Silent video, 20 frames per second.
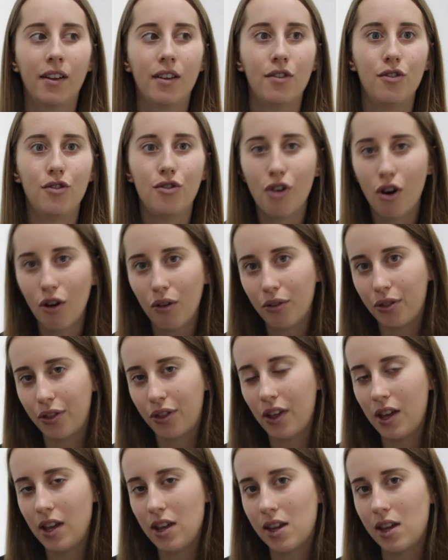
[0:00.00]
not
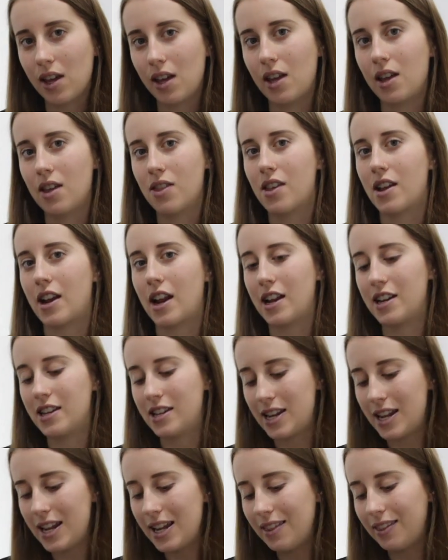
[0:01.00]
thinking that I
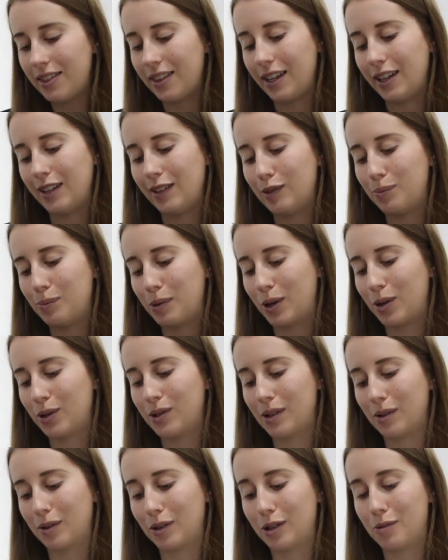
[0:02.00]
need these
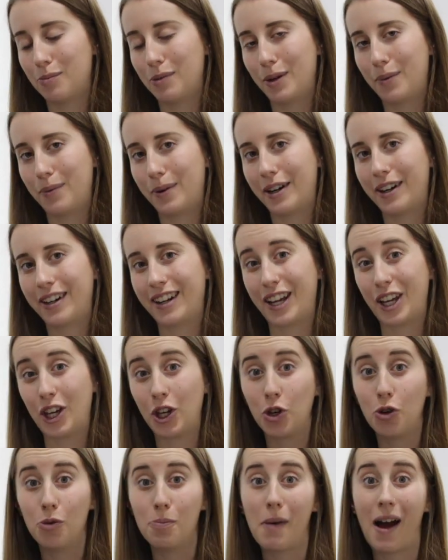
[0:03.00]
because I'm going to be wearing a
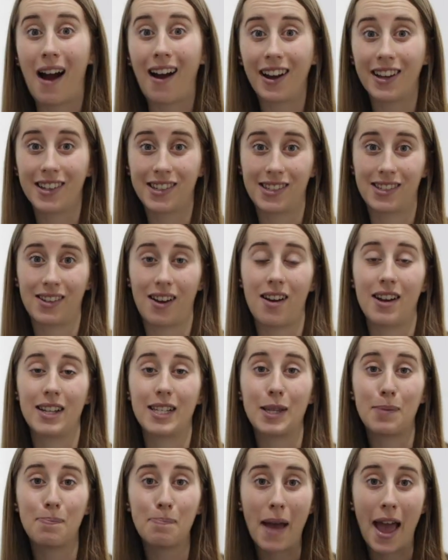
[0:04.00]
humongous
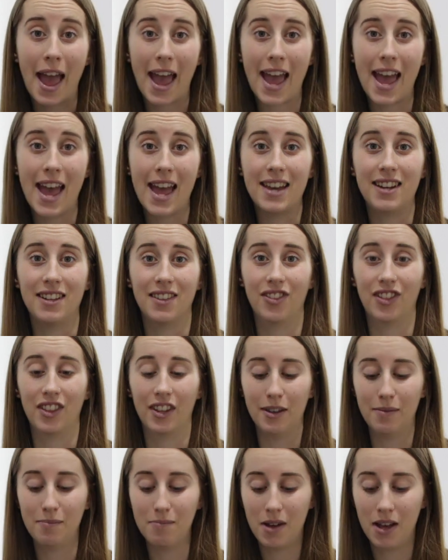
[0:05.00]
size pad in
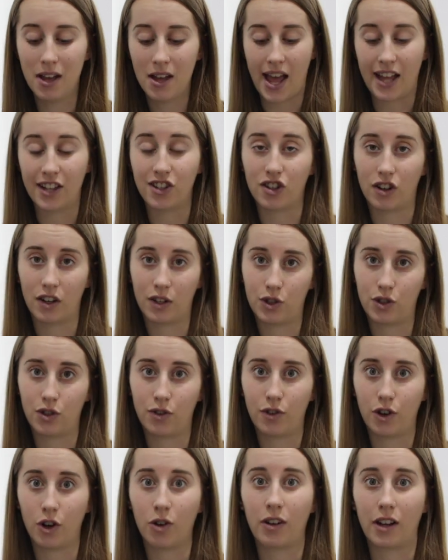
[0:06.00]
them, and so I should
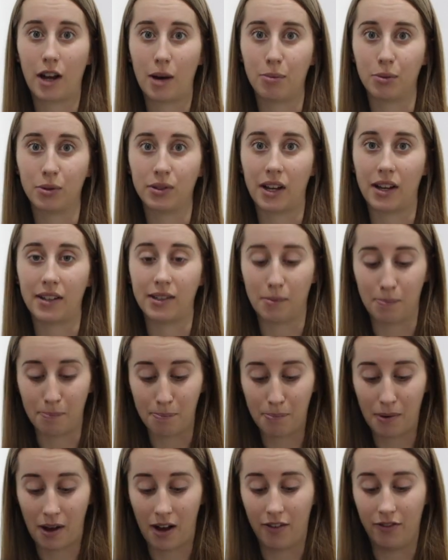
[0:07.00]
have gone a couple sizes
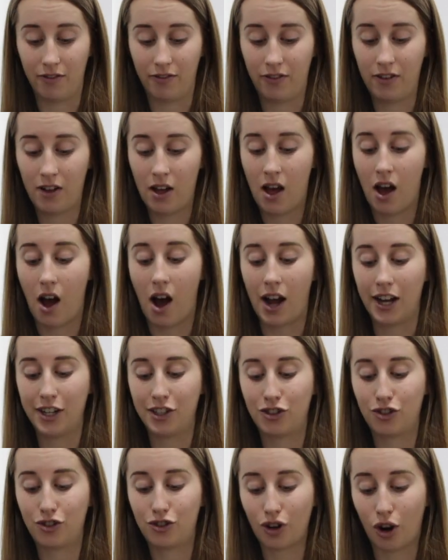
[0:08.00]
above.
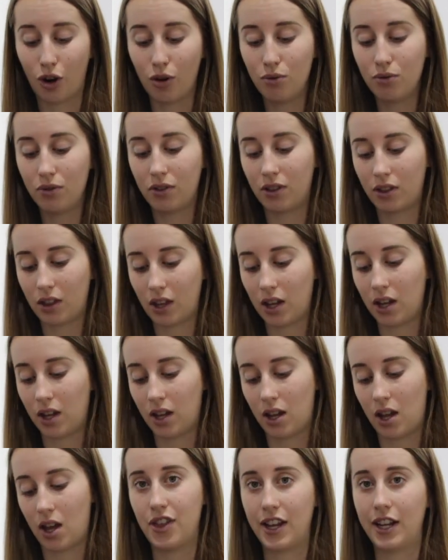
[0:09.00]
I don't
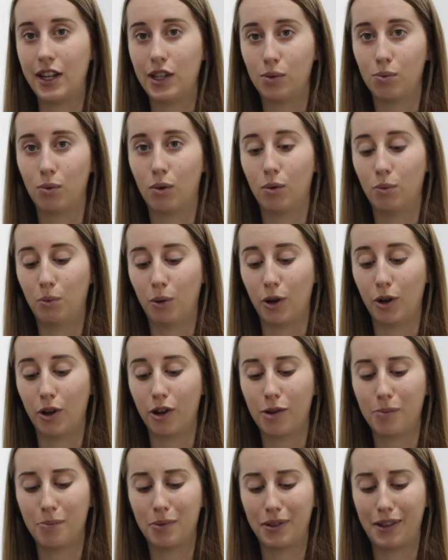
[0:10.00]
think these will
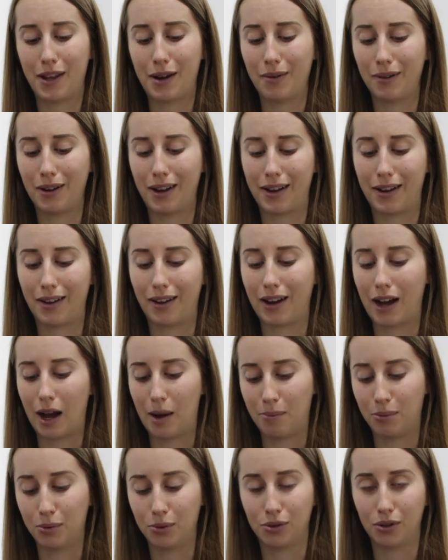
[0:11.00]
work, but they were like a
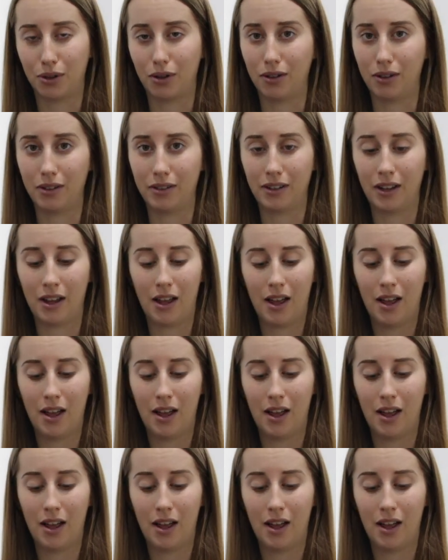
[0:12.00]
couple dollars